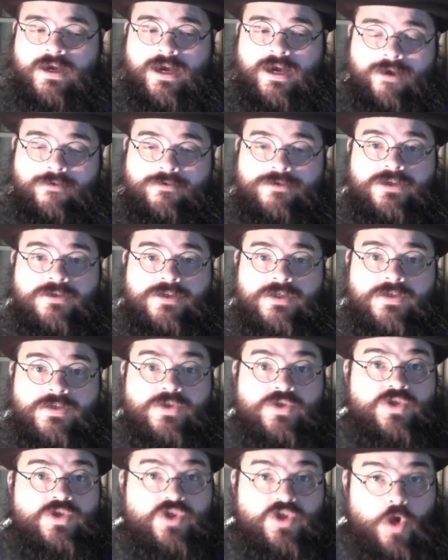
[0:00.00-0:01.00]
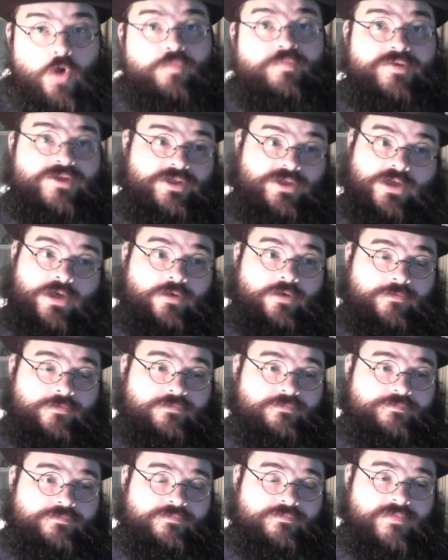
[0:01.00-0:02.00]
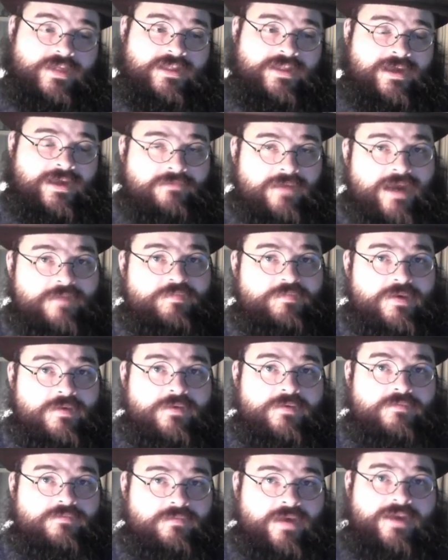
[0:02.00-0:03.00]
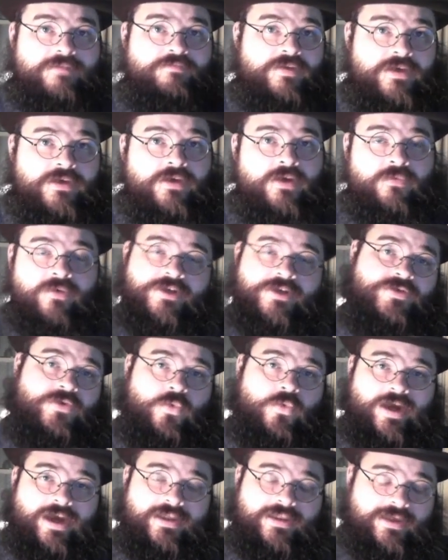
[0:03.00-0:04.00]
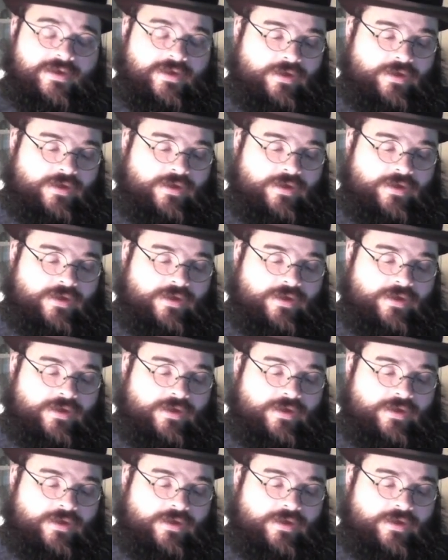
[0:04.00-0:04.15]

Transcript: I was using soapstone, and that might be might be a reason why they,